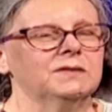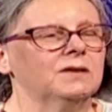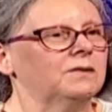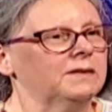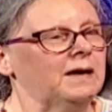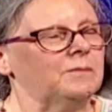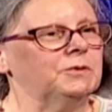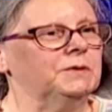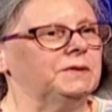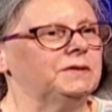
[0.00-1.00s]
So at that
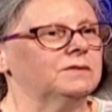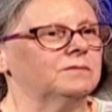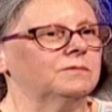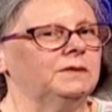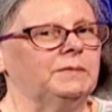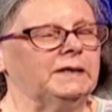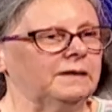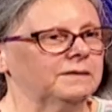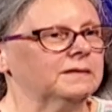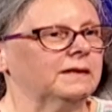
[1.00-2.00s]
point, we
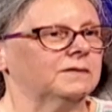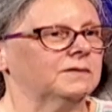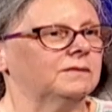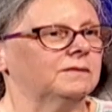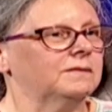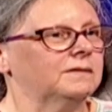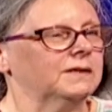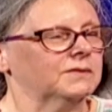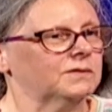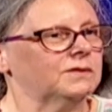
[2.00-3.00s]
began to get on
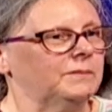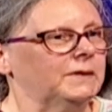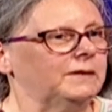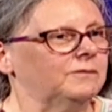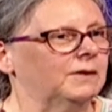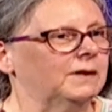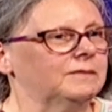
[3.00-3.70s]
extremely well.